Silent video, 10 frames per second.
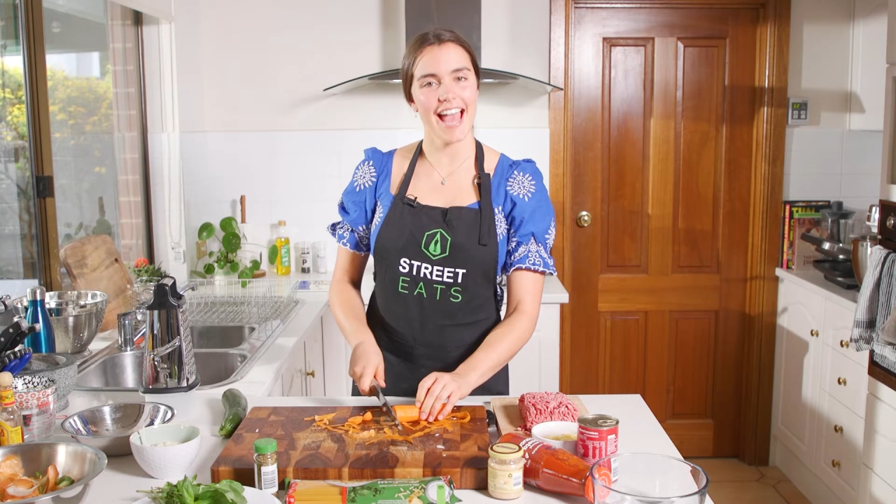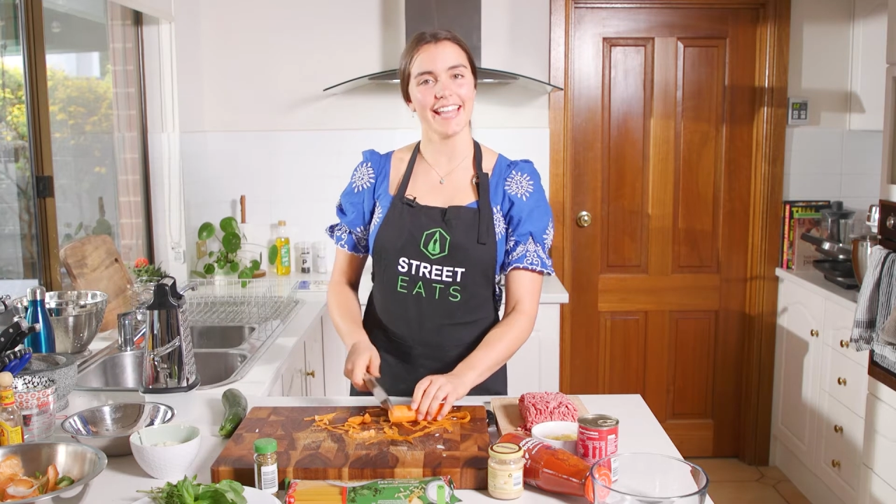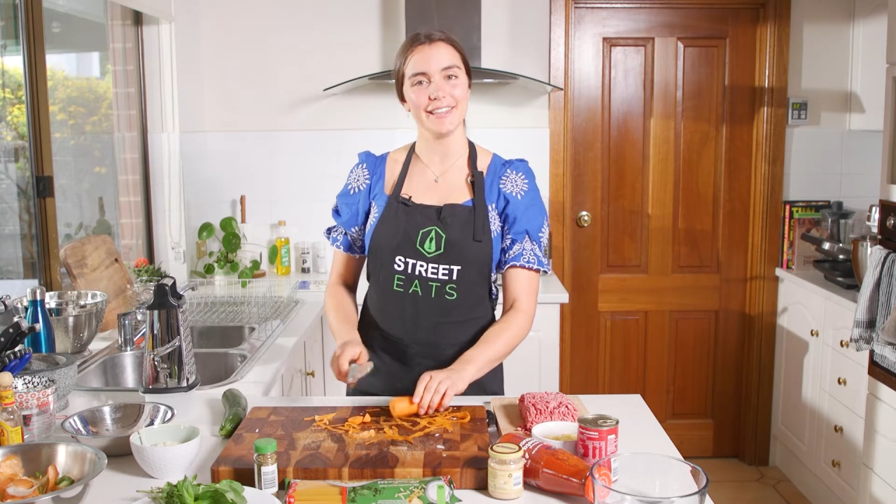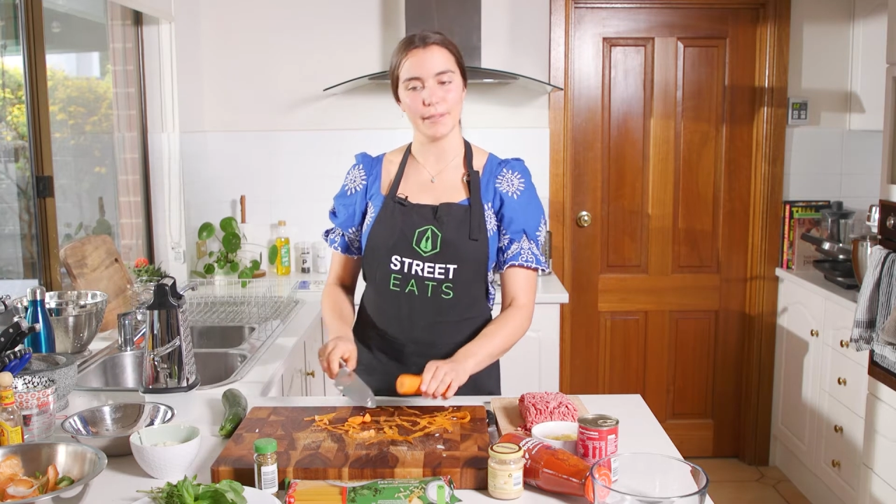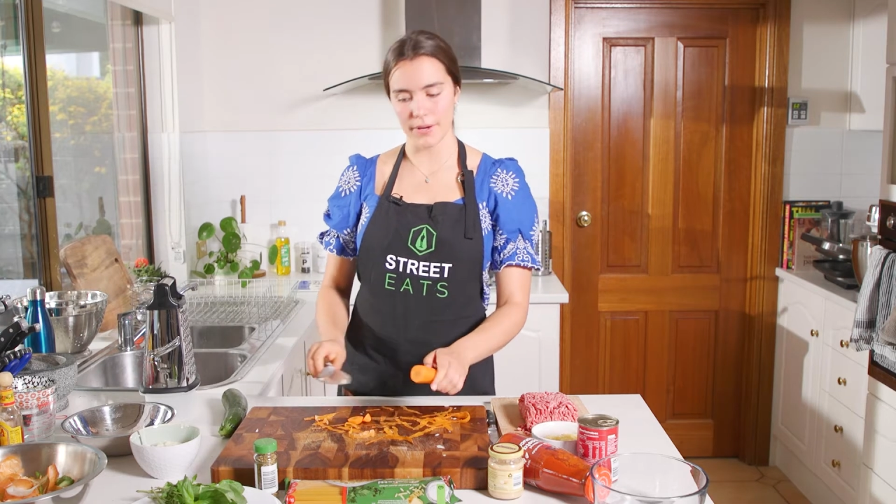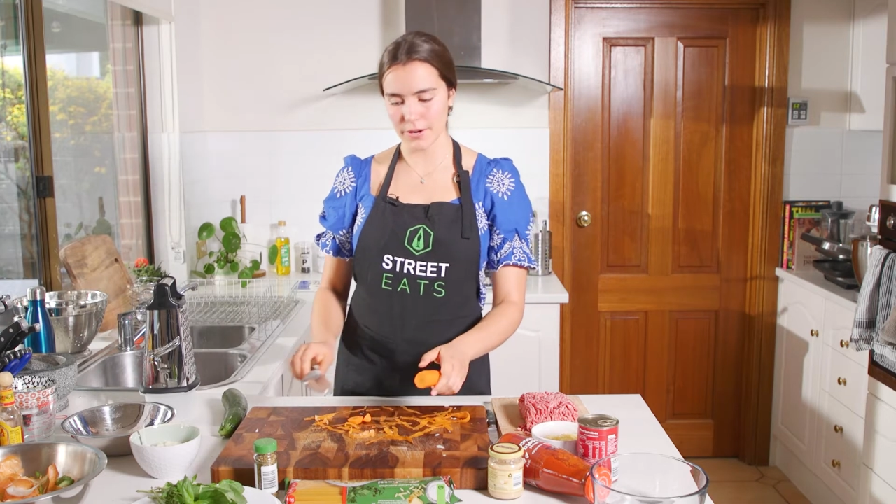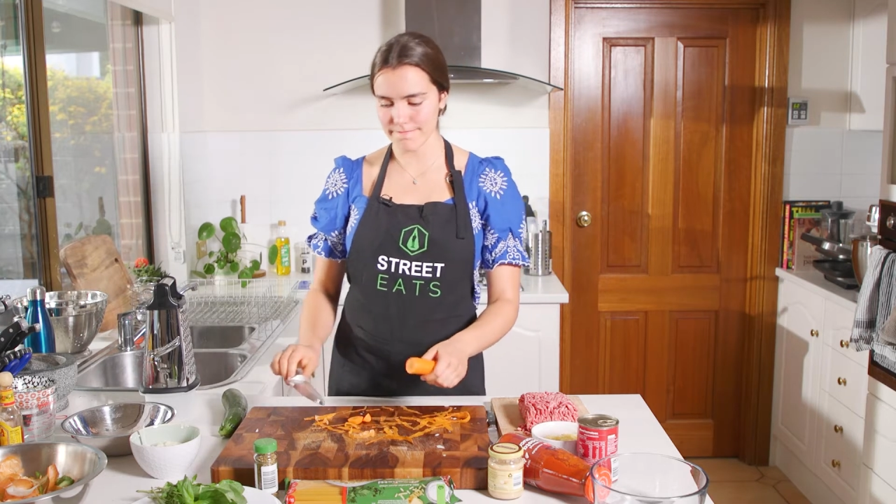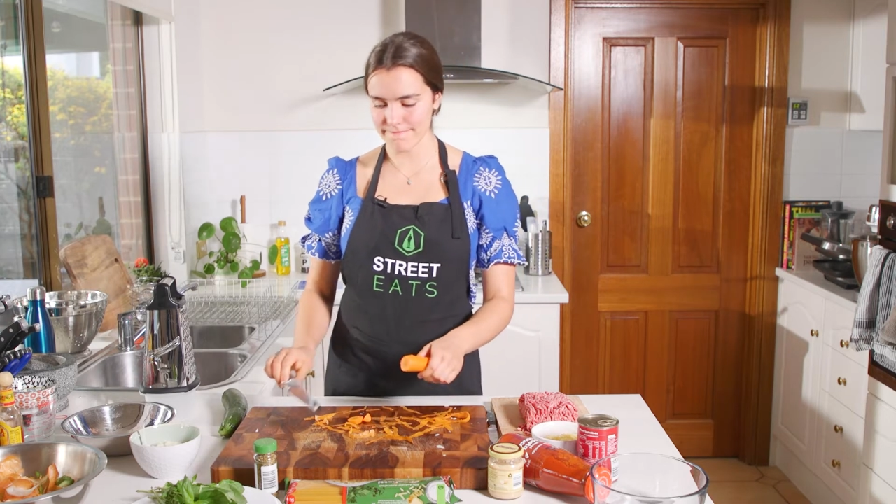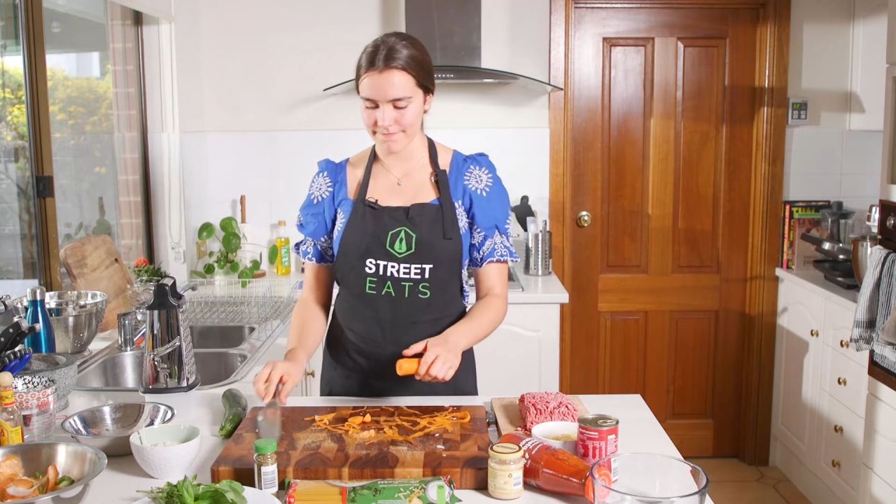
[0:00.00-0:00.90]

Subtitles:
and the bottom.